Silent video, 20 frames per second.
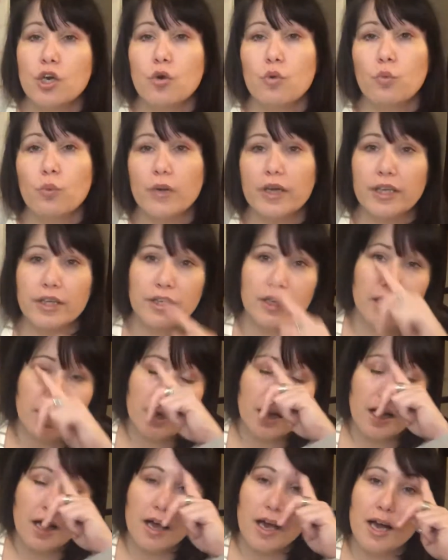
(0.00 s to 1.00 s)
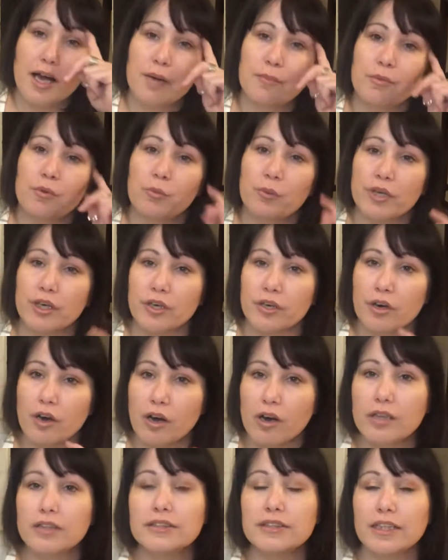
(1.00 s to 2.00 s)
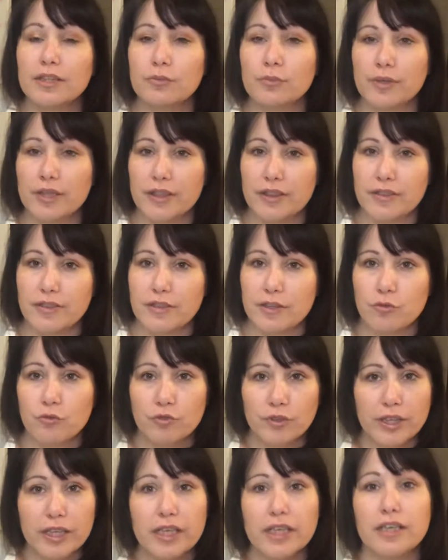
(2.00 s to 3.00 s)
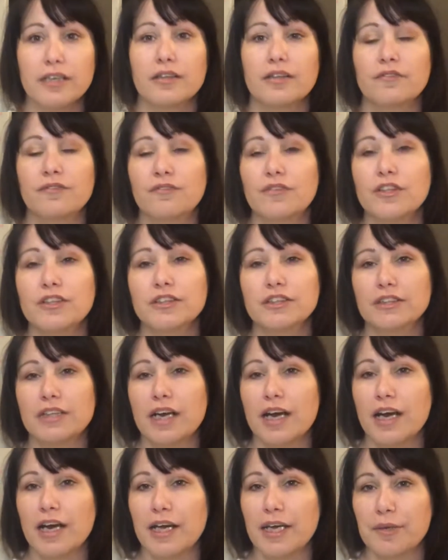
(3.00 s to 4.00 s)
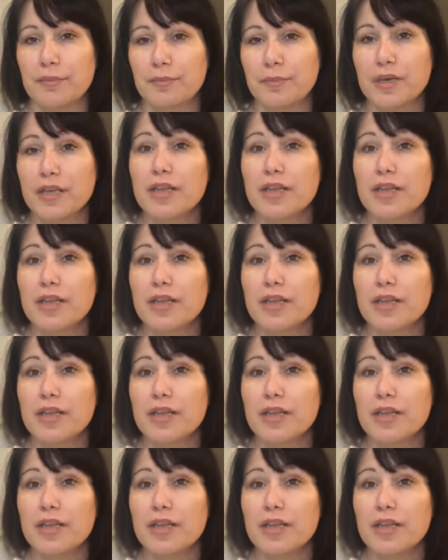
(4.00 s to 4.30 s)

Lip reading: When we are all done with reading it the first time,